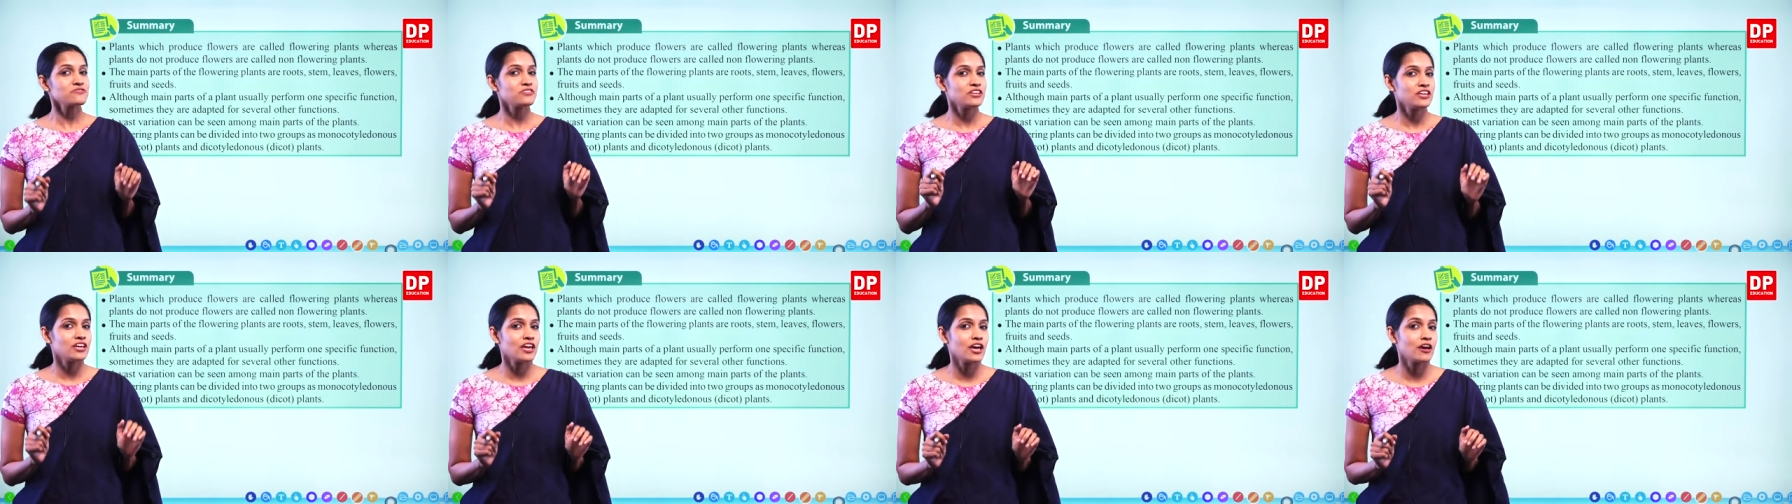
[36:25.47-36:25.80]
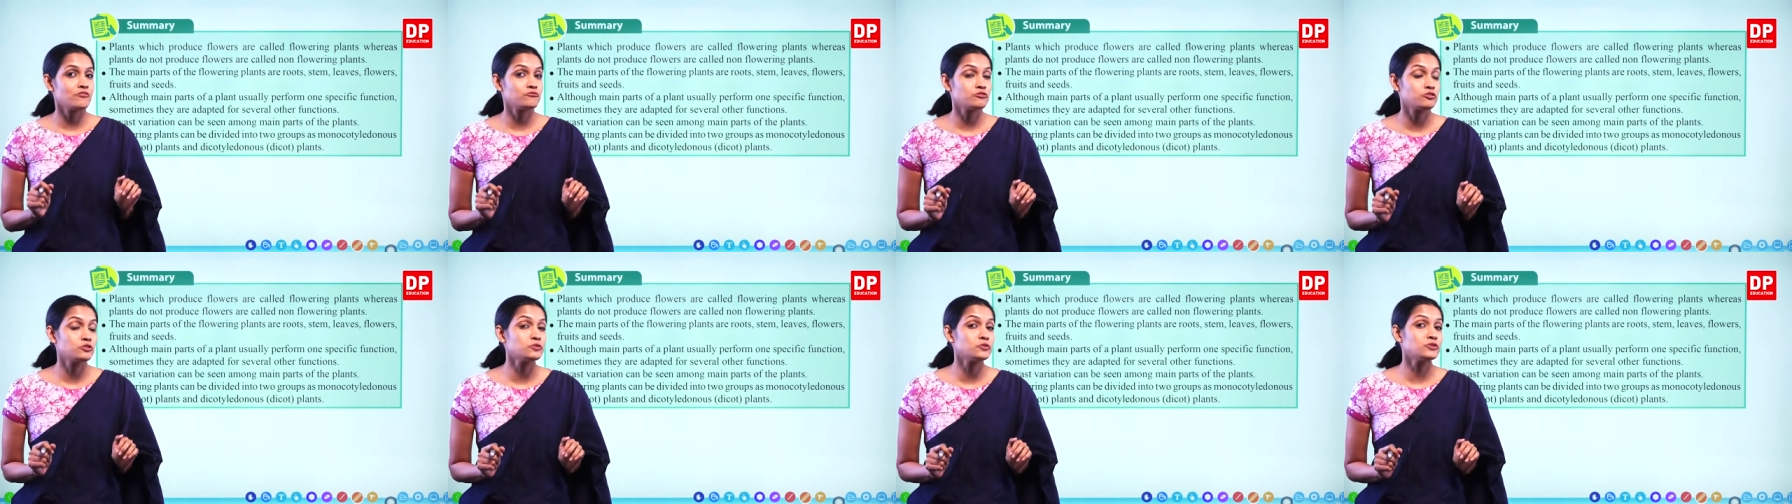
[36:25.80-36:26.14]
we
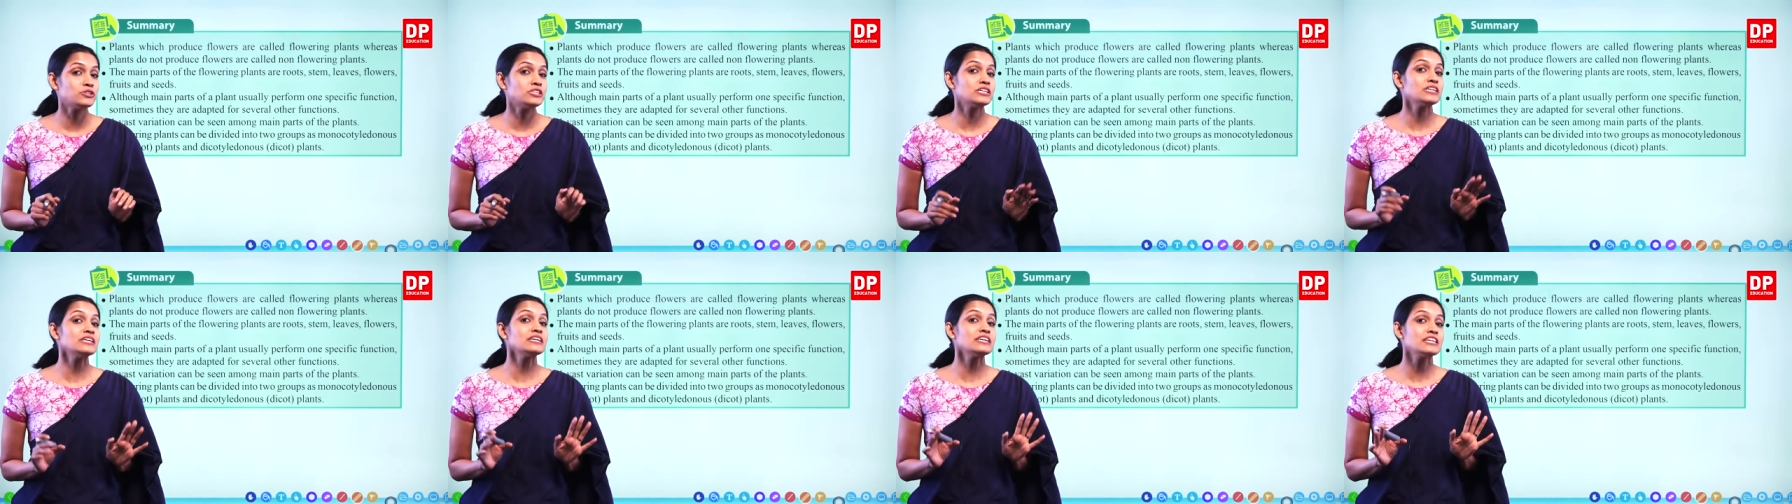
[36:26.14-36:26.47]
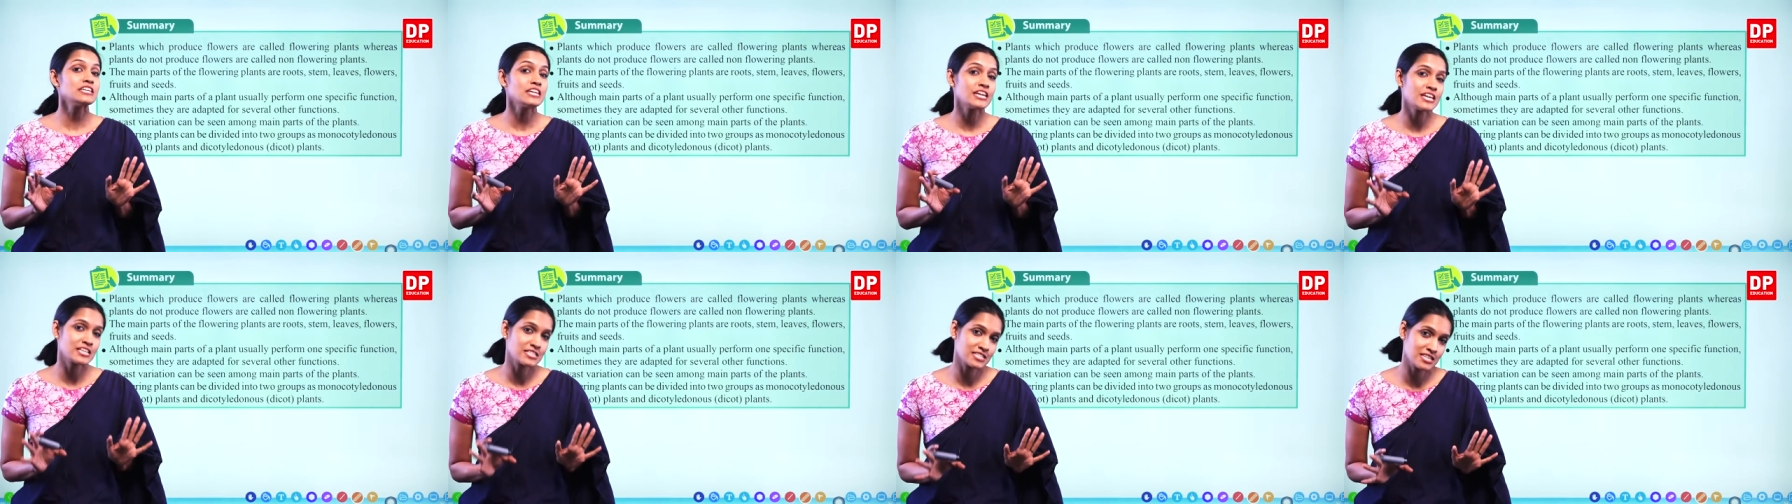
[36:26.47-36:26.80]
have to do the
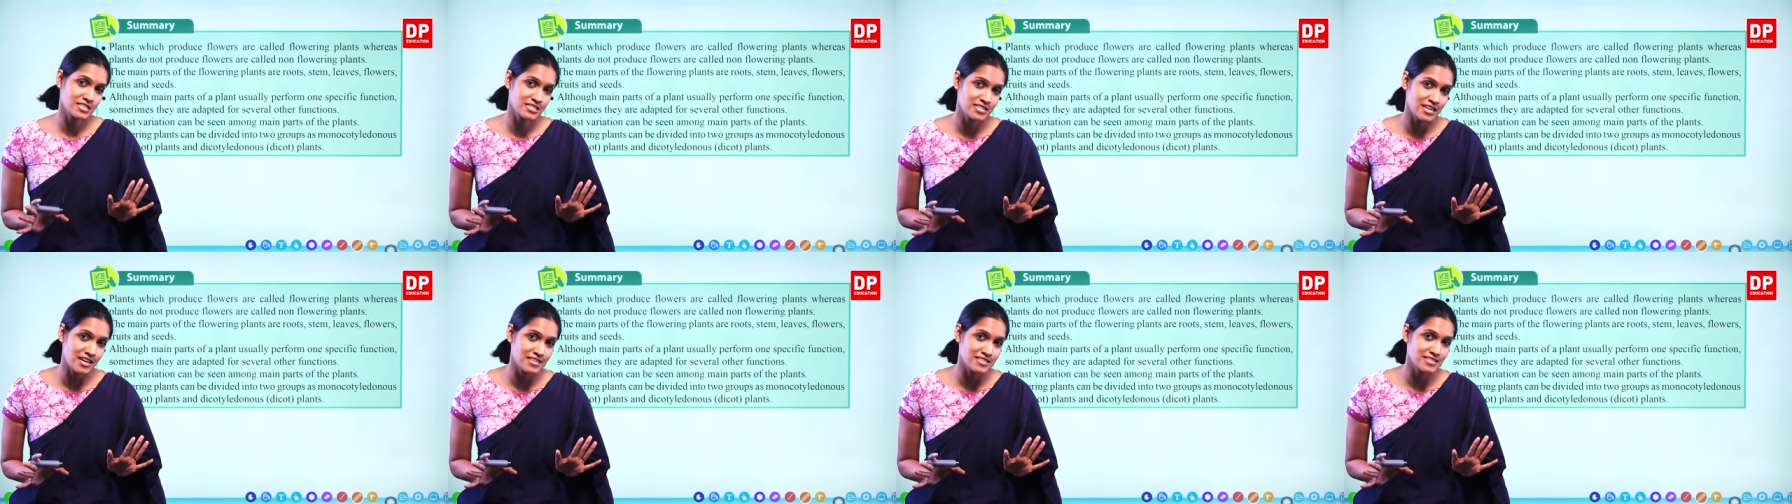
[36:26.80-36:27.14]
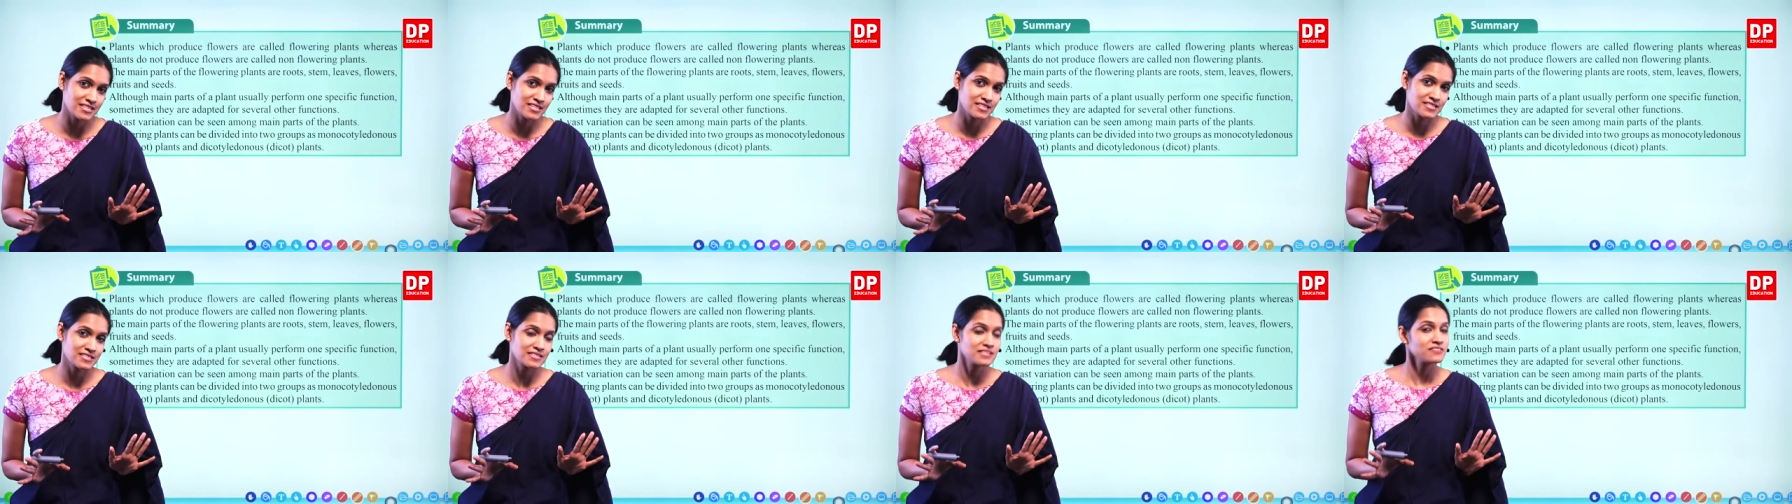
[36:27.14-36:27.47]

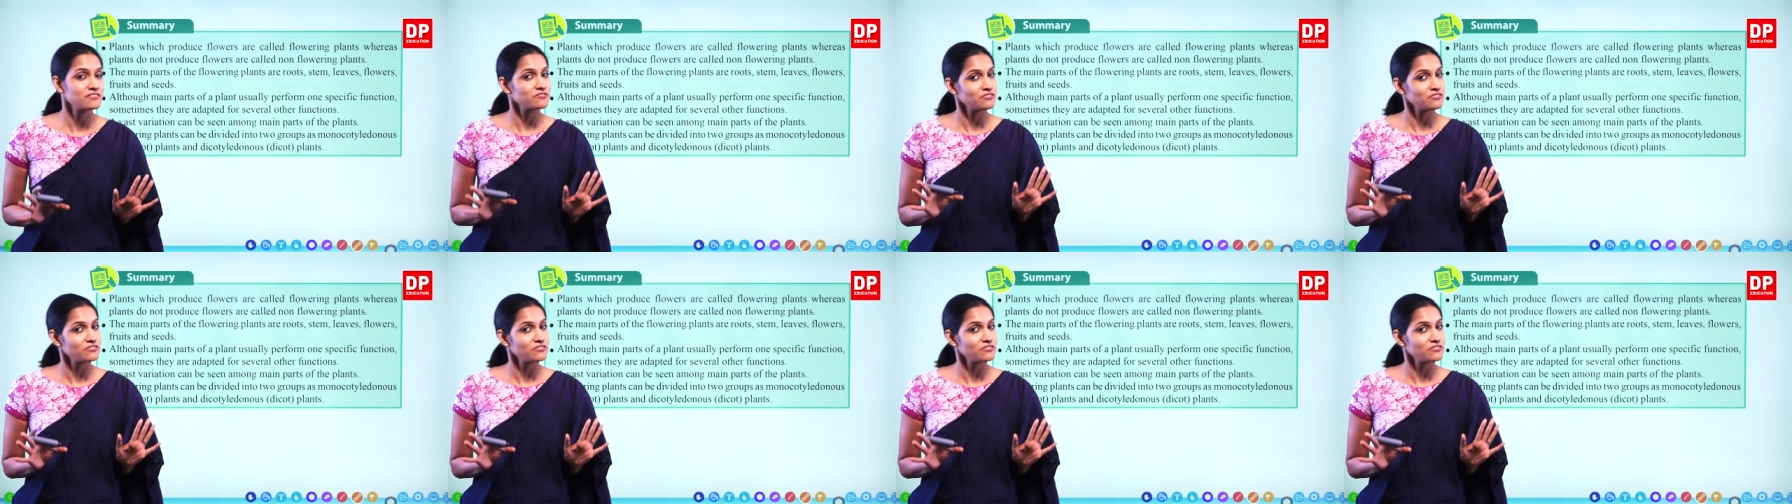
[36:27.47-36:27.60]
exercises.